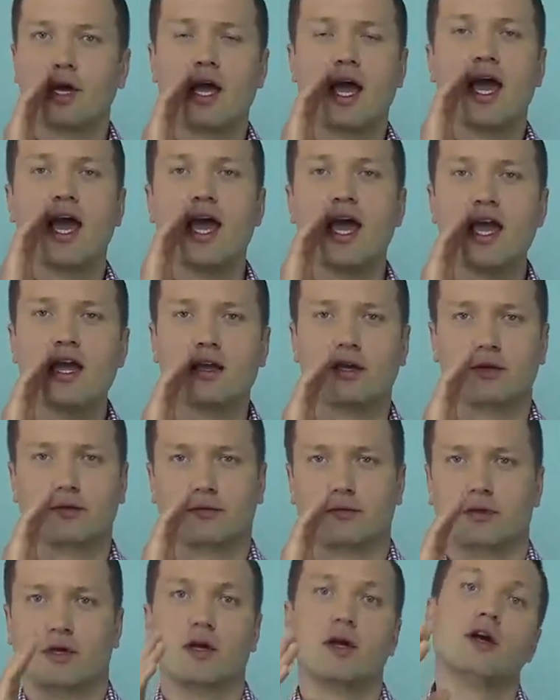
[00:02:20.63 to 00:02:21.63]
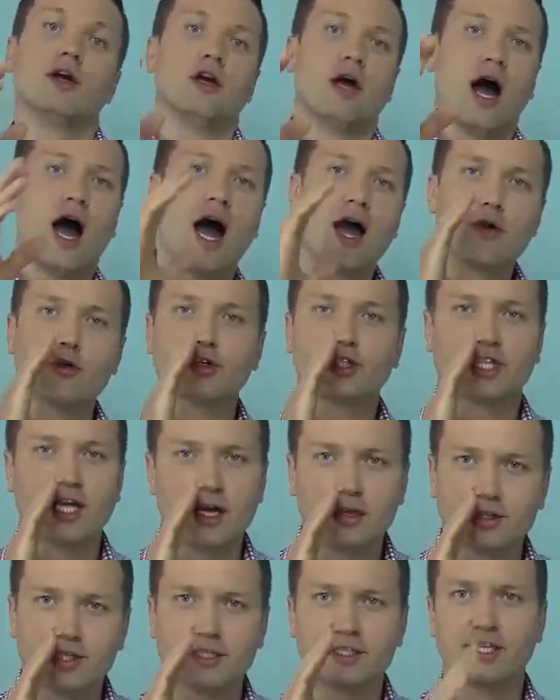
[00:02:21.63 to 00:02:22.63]
hey, are you a
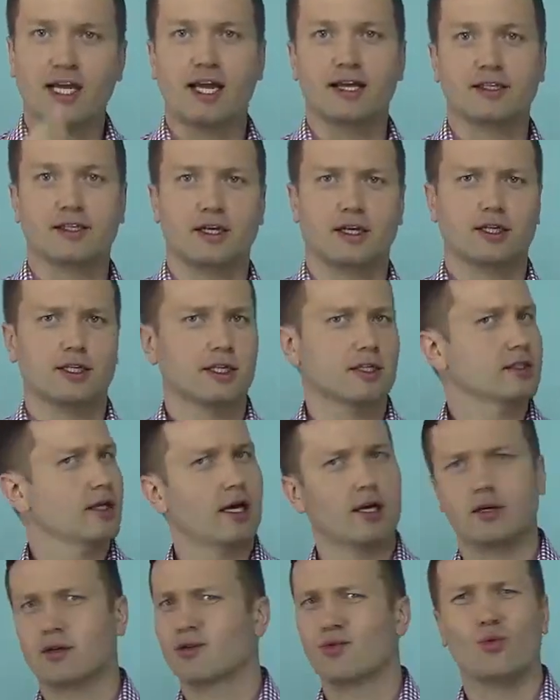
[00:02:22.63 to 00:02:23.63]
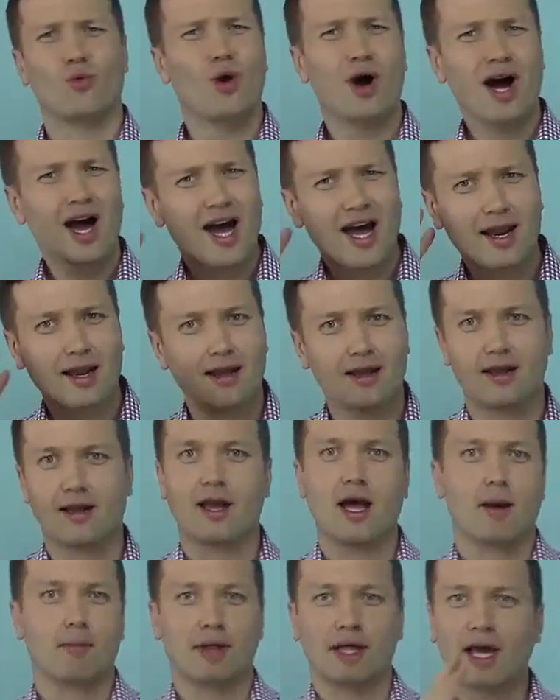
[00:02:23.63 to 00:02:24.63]
salsa dancer? She's like, what?
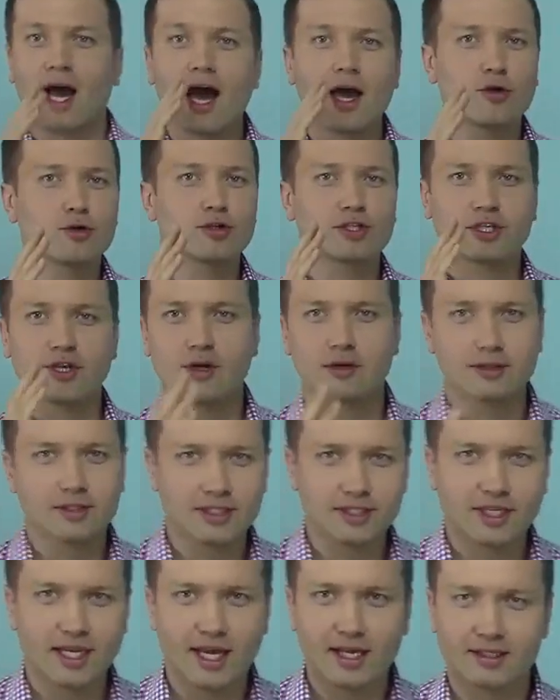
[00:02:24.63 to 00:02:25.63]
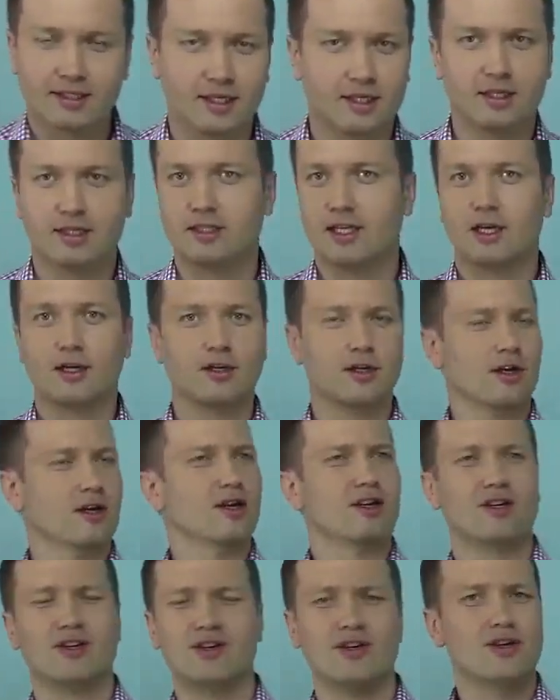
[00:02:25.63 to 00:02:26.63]
I'm like, are you a salsa dancer? She's like,
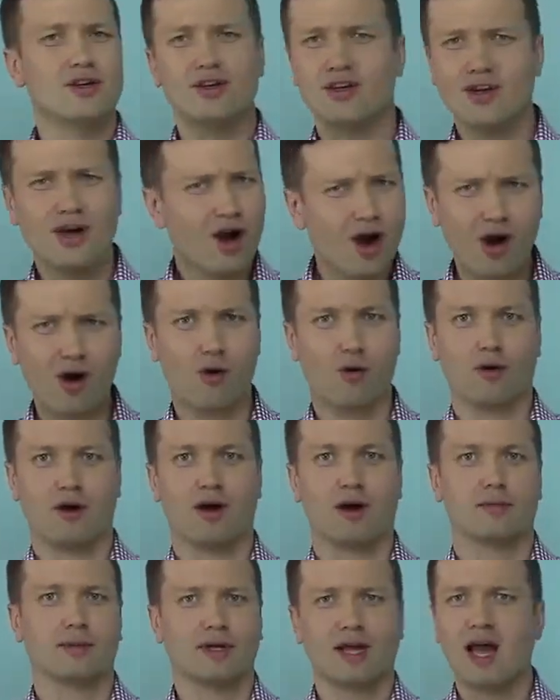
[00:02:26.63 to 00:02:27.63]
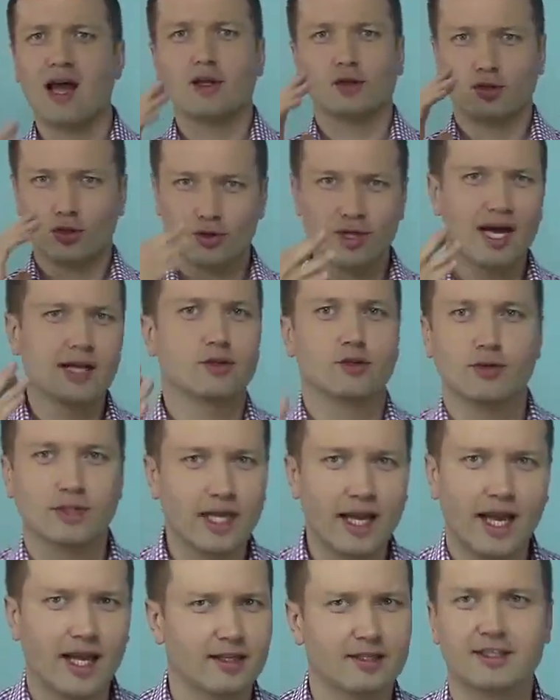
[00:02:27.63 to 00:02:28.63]
no. I'm like, do you like to
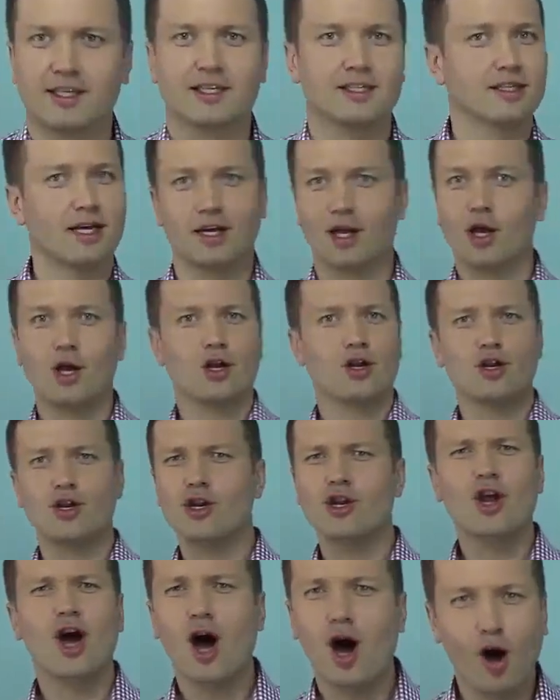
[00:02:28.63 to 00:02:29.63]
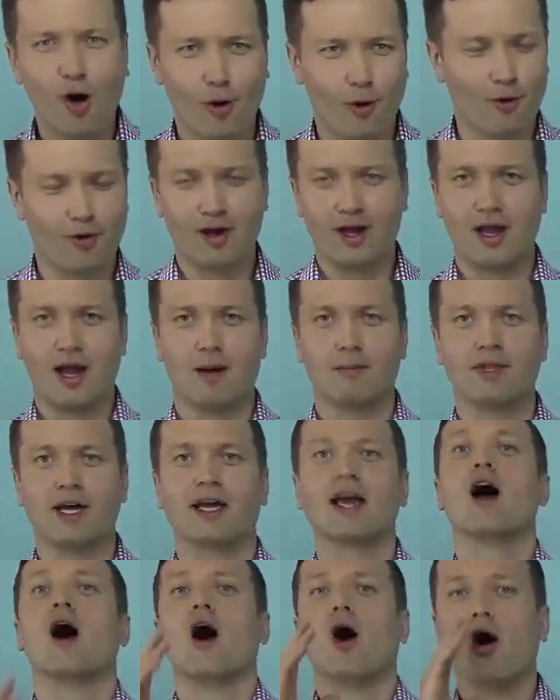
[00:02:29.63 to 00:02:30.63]
dance? She's like, no. I'm
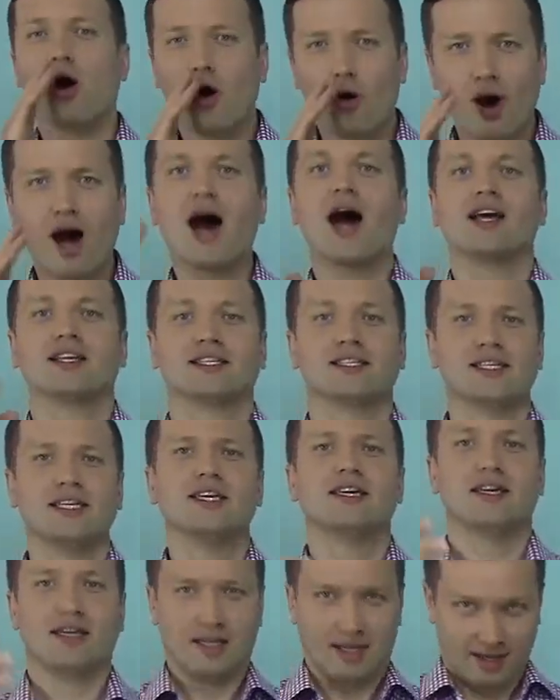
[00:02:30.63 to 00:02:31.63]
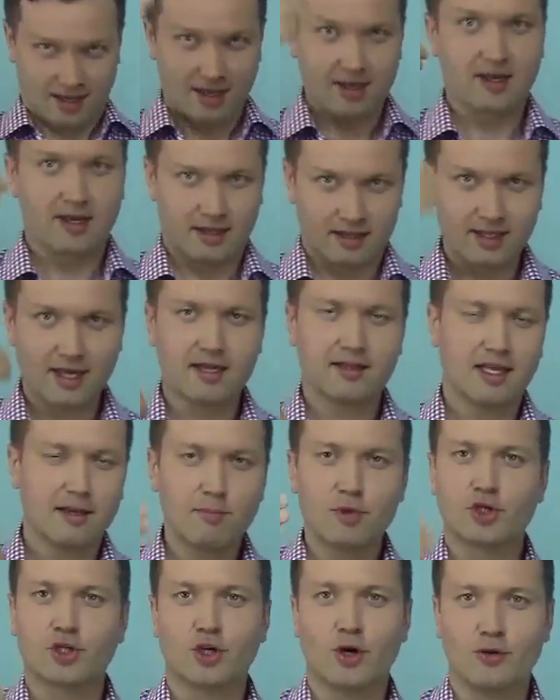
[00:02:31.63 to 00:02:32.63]
like, oh, I see. Let
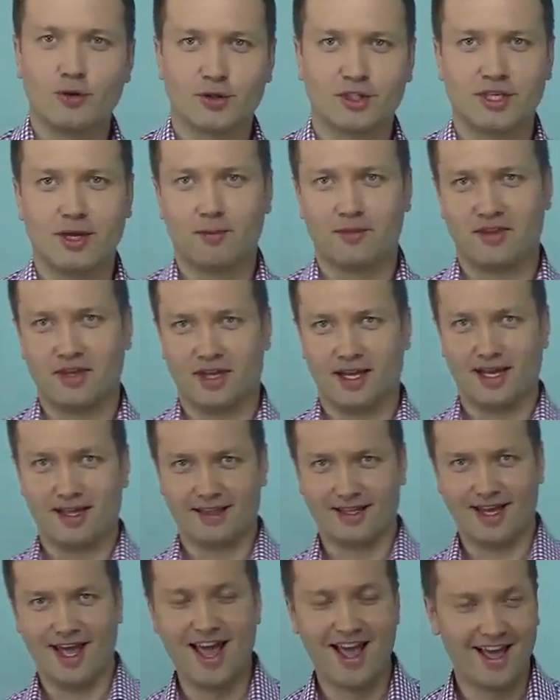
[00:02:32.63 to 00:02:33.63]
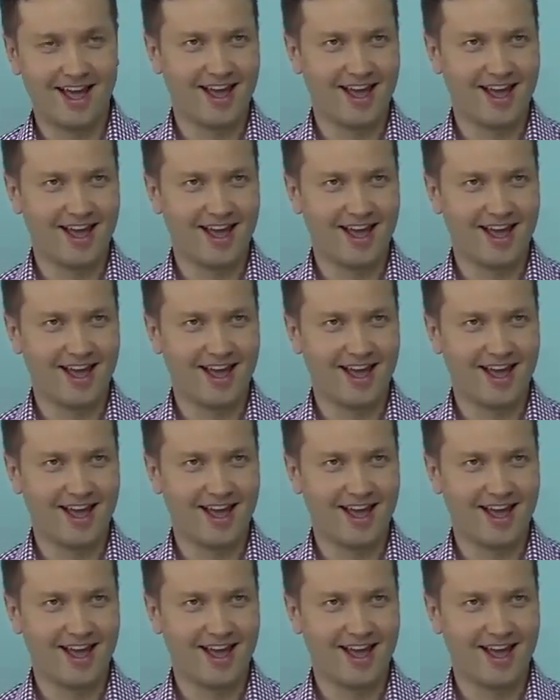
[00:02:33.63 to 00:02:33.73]
me show you something. And then,